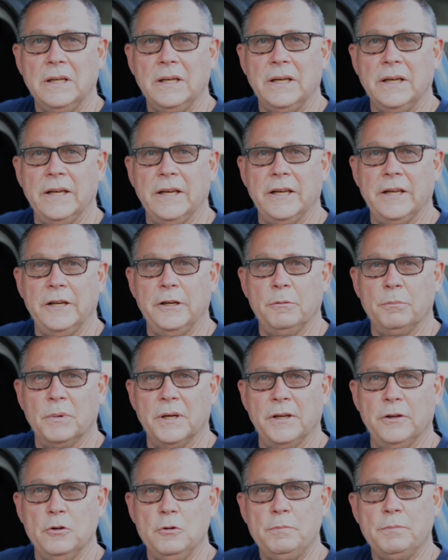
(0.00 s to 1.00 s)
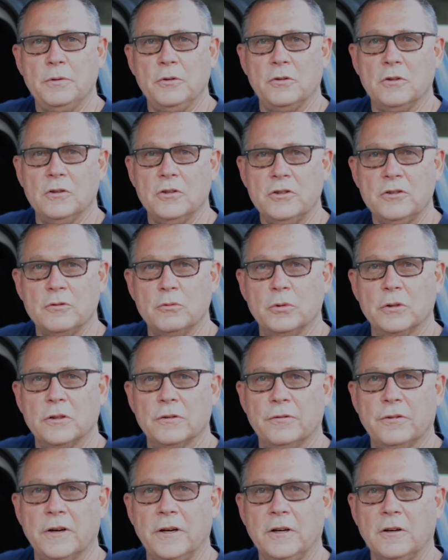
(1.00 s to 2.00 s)
And in my new position with the
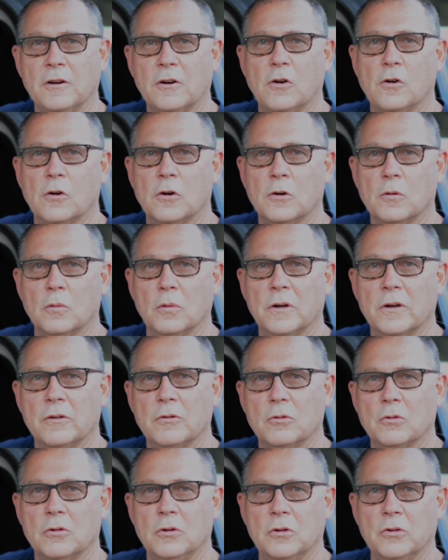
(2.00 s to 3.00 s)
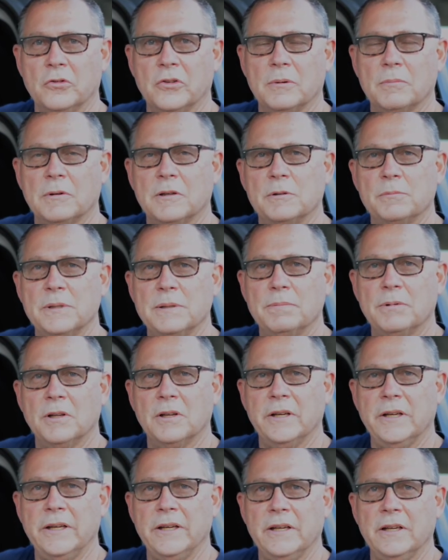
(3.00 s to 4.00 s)
Fire Corps, one of the roles I'm going to be
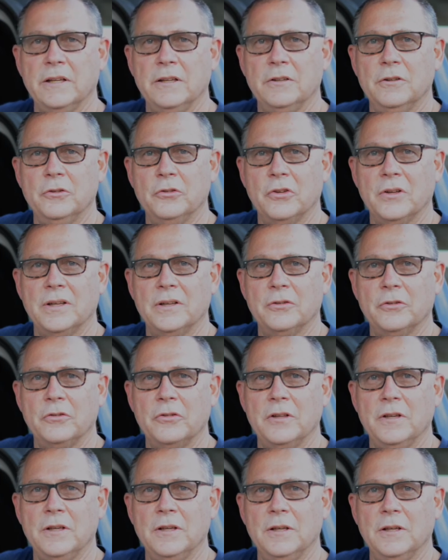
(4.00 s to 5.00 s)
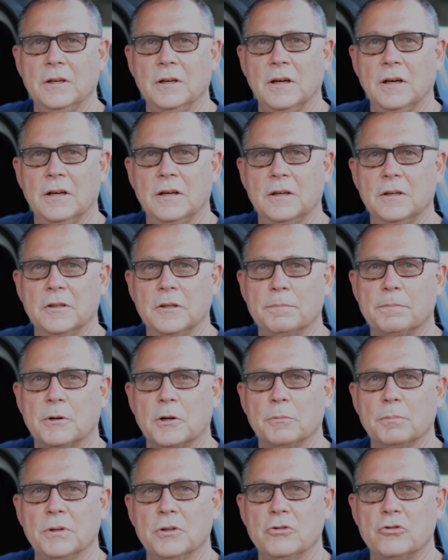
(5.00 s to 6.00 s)
playing is as the
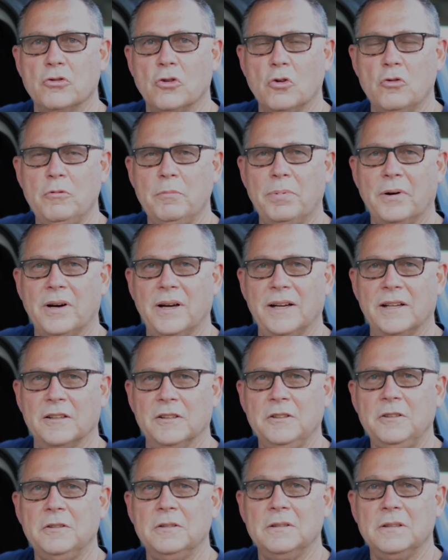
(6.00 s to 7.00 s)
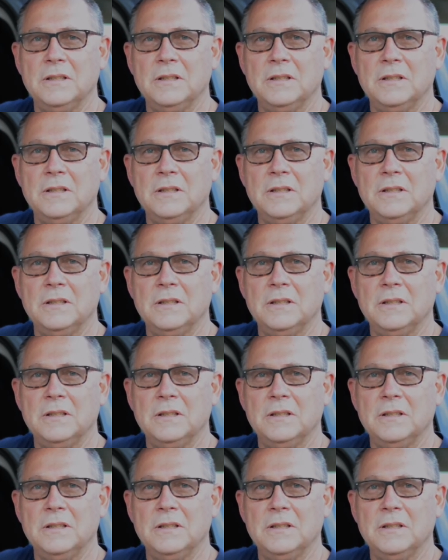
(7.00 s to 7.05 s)
department drone pilot,